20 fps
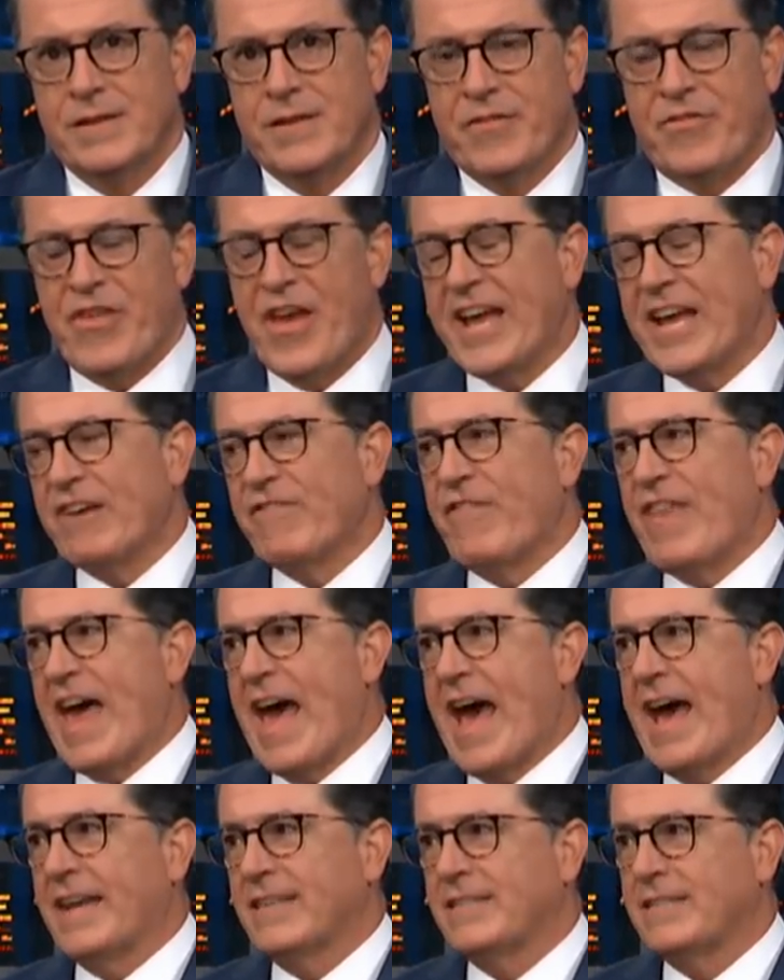Think of
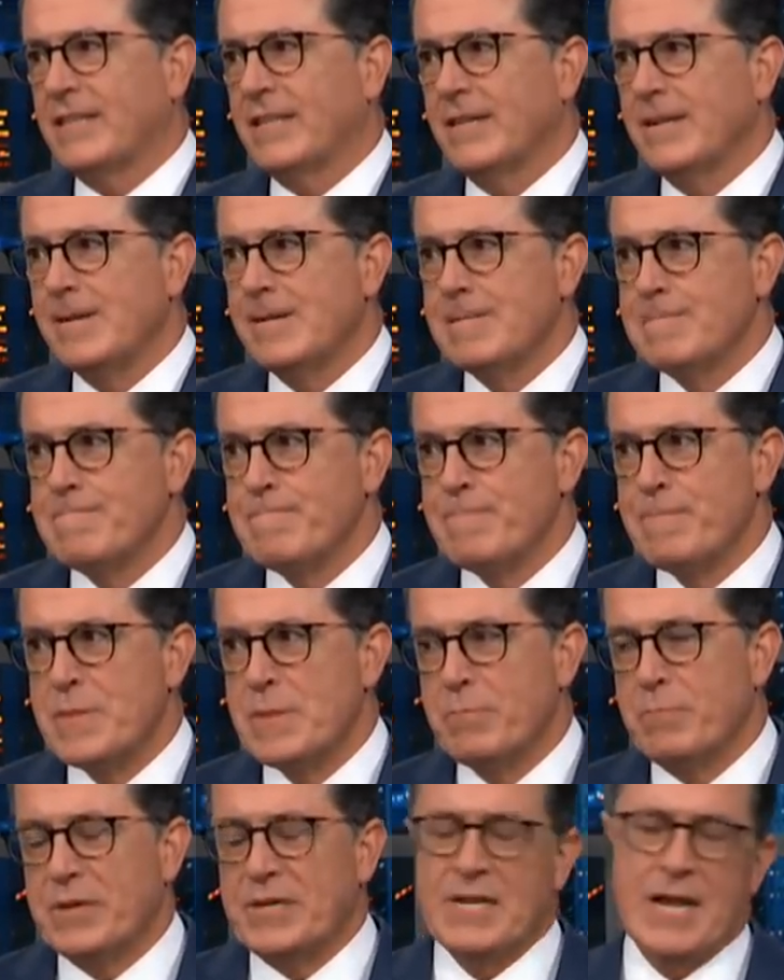that. But